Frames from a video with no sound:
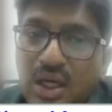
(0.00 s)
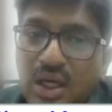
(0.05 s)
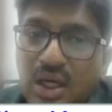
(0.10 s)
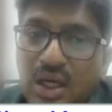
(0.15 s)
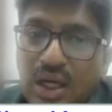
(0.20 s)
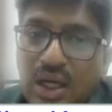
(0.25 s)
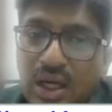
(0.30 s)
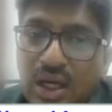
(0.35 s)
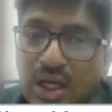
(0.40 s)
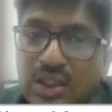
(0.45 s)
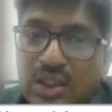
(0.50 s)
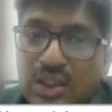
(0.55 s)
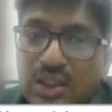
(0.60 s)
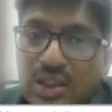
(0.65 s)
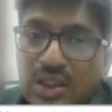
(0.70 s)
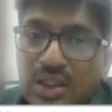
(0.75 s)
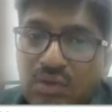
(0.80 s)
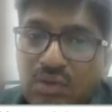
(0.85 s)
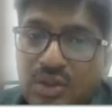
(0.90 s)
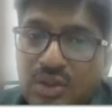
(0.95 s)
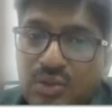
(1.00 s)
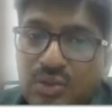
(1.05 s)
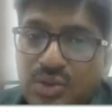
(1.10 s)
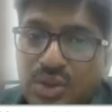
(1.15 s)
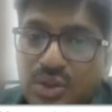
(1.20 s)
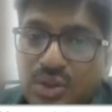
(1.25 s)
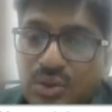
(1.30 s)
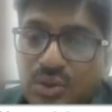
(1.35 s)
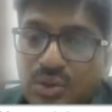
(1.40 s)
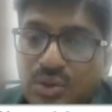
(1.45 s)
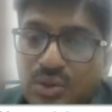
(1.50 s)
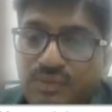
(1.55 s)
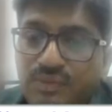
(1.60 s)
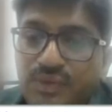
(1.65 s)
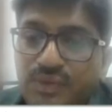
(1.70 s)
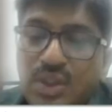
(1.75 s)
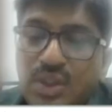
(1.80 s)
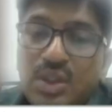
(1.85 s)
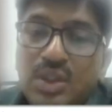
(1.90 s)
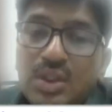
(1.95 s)
at t equal to 0,
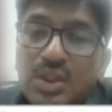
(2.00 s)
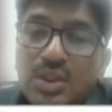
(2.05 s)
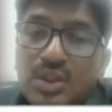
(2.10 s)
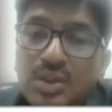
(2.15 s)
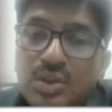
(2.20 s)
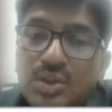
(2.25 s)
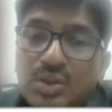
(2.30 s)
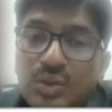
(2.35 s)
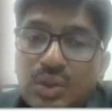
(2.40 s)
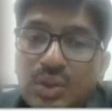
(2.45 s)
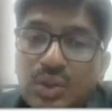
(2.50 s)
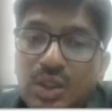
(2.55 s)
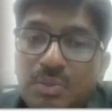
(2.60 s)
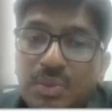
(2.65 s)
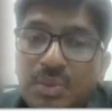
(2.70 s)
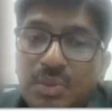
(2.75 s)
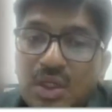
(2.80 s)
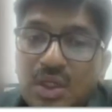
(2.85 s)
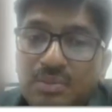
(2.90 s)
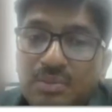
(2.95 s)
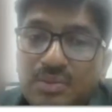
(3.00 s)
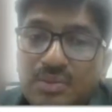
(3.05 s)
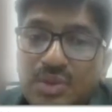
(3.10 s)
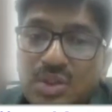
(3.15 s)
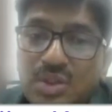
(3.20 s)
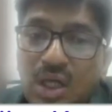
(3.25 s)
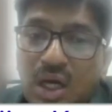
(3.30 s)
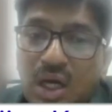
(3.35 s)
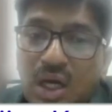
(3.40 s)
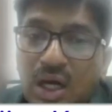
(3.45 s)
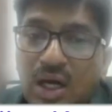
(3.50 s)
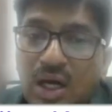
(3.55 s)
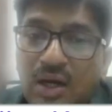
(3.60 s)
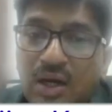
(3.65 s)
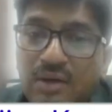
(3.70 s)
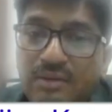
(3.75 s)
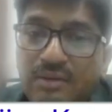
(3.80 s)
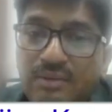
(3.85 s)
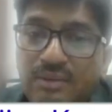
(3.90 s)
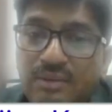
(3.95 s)
so it becomes
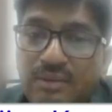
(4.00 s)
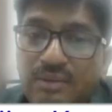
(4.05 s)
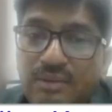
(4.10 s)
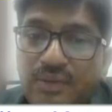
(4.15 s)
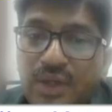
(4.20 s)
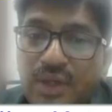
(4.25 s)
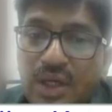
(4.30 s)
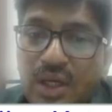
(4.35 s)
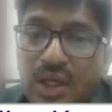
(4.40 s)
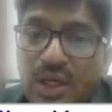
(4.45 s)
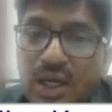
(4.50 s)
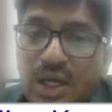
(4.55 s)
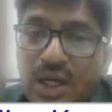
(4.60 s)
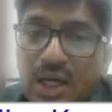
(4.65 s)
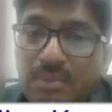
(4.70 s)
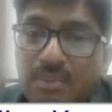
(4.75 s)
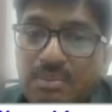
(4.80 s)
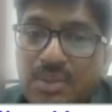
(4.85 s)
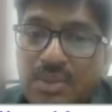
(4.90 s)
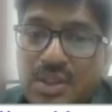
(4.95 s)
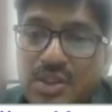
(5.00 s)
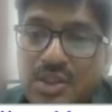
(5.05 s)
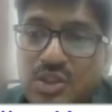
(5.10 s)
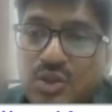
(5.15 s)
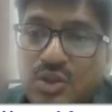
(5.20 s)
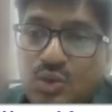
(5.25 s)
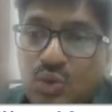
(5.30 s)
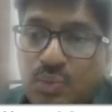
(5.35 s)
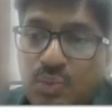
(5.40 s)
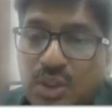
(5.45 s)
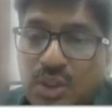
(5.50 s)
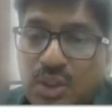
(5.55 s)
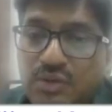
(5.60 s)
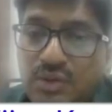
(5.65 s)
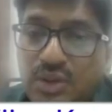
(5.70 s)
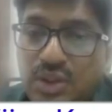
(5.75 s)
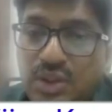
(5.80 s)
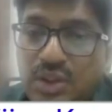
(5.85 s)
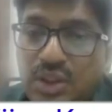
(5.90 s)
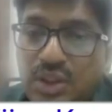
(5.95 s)
half. M means 2 plus
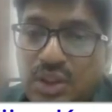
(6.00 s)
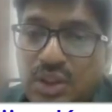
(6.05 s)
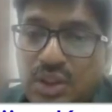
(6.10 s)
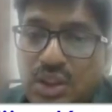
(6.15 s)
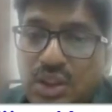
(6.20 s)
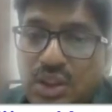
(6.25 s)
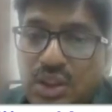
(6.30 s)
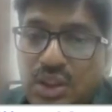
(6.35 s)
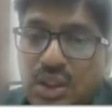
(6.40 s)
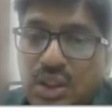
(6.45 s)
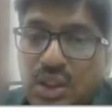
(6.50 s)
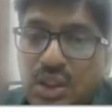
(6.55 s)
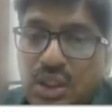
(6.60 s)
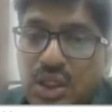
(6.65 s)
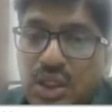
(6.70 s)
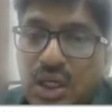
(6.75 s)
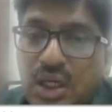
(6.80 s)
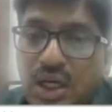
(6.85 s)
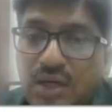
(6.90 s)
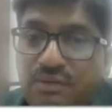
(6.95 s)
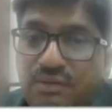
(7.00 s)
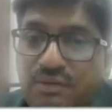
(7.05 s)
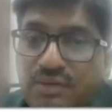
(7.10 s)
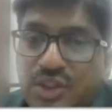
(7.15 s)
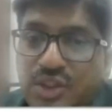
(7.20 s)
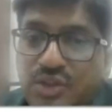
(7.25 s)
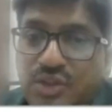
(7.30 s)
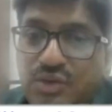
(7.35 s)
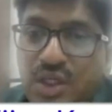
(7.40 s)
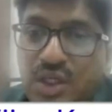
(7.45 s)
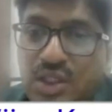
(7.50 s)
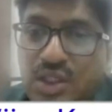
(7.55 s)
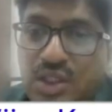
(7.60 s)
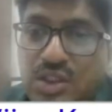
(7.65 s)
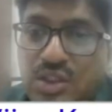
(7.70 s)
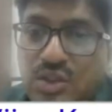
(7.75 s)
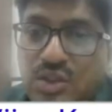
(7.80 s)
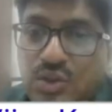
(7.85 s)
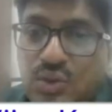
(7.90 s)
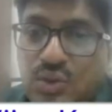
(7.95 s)
1 3 and v square
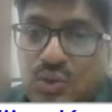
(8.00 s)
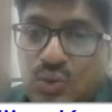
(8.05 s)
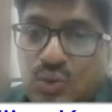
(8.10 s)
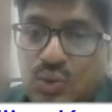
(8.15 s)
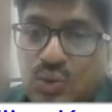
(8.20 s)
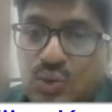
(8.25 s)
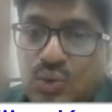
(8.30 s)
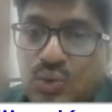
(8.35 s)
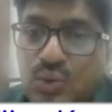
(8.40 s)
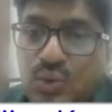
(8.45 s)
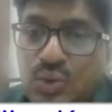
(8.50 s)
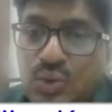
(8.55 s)
is 2